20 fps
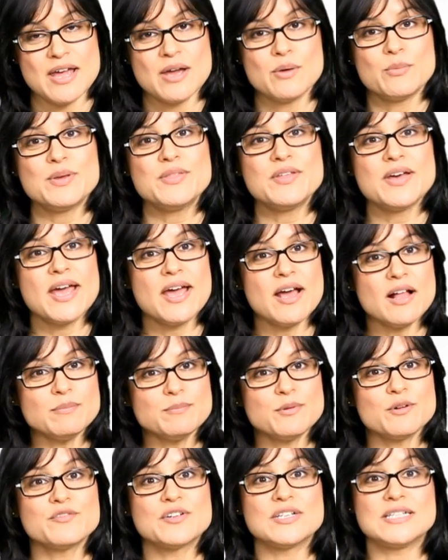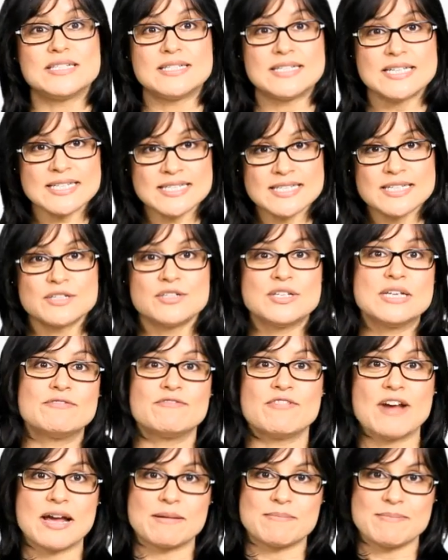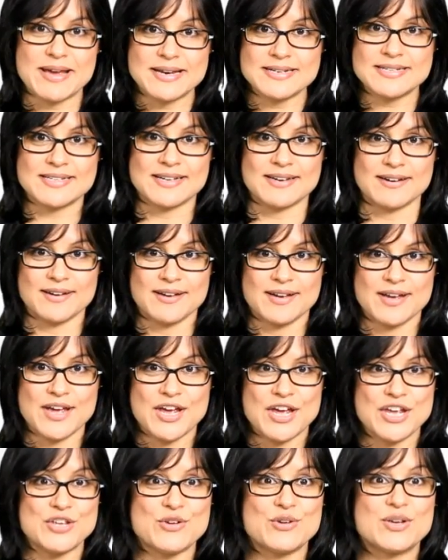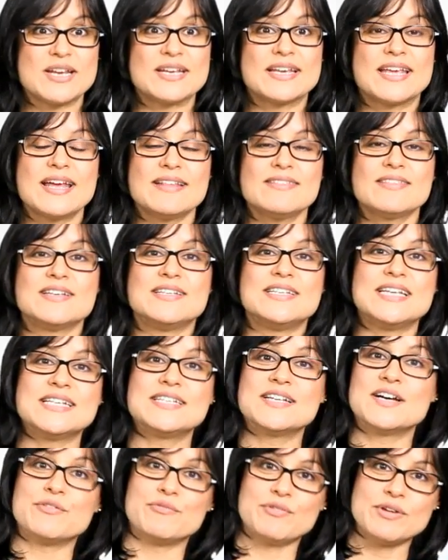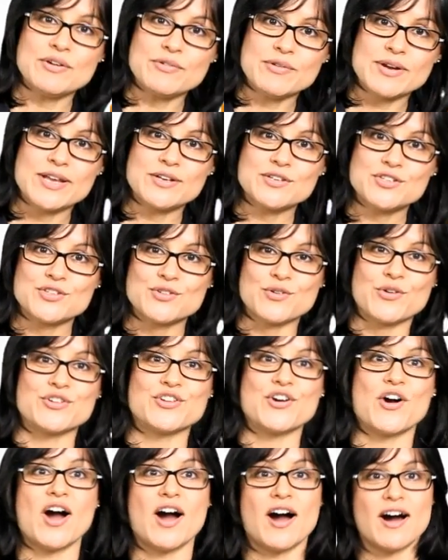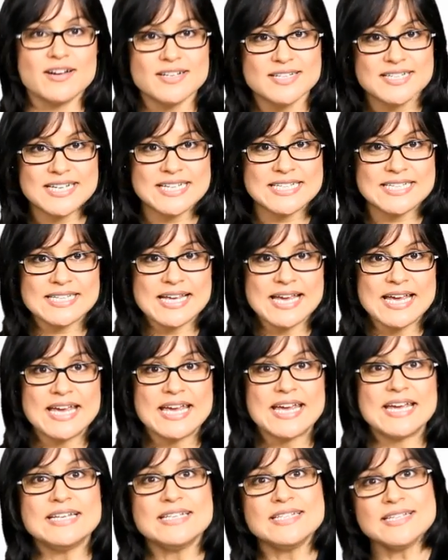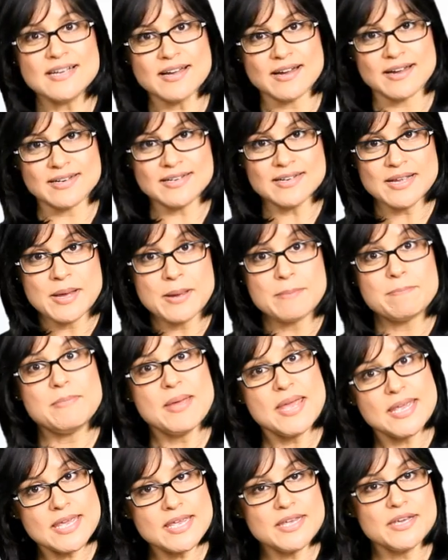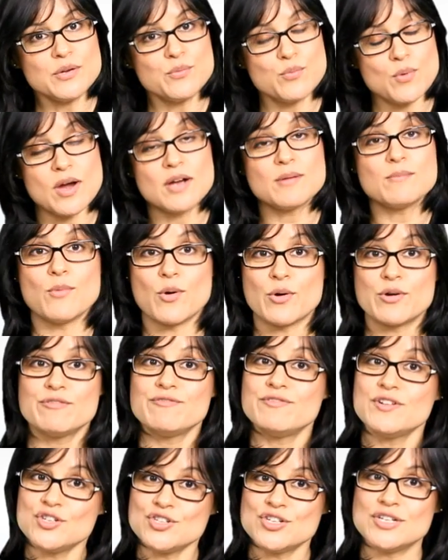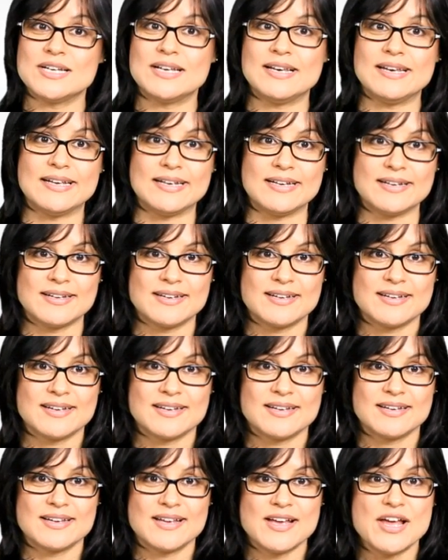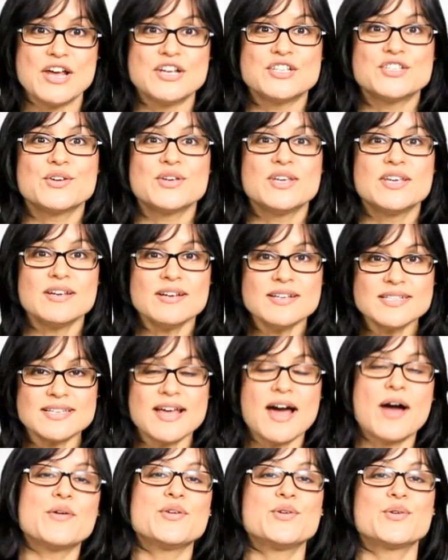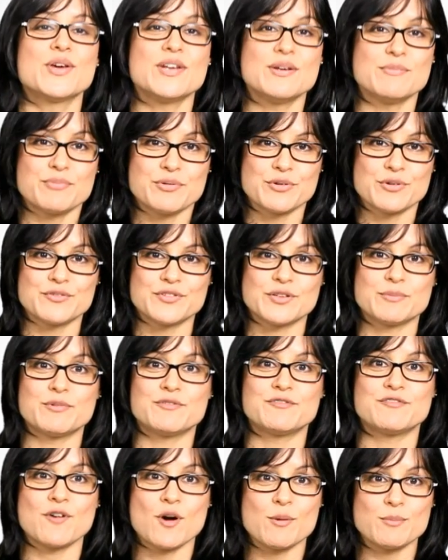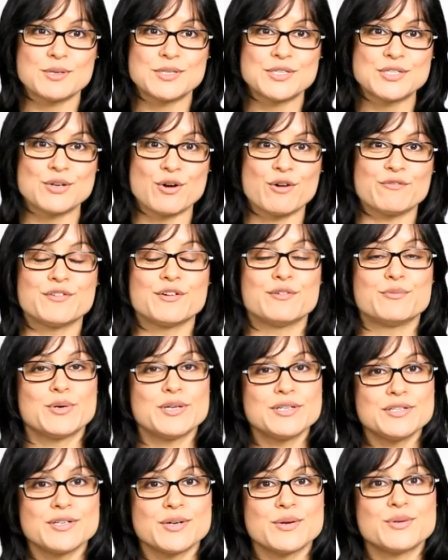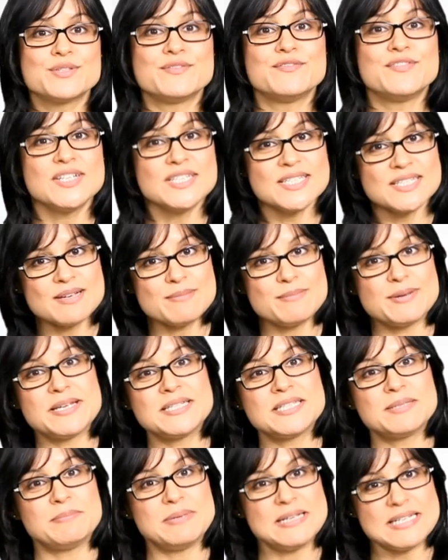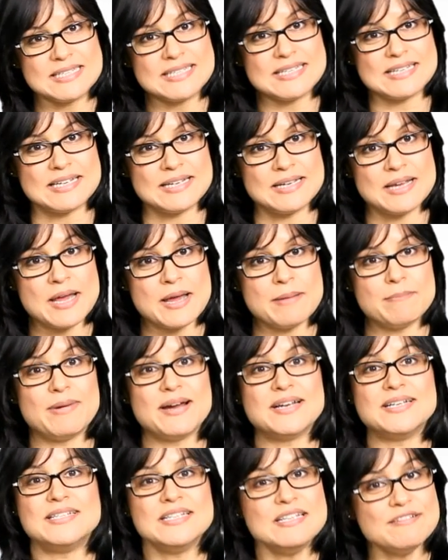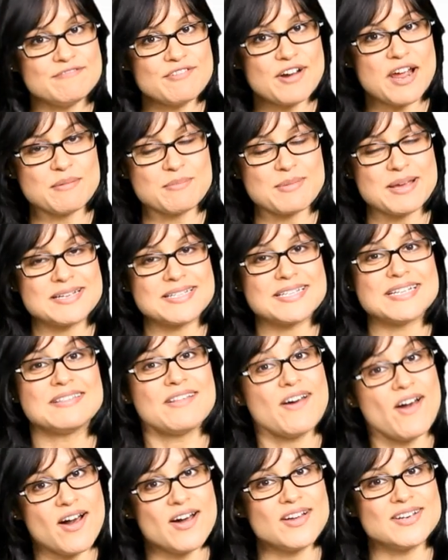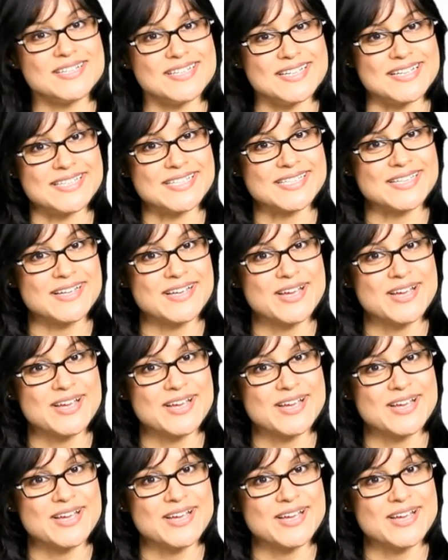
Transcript: With the help of a disk defragmenter, you can get the data rearranged on your hard disk, in turn making it work more efficiently. So here's how you can improve the performance of your Windows Vista-based PC by defragmenting the hard disk.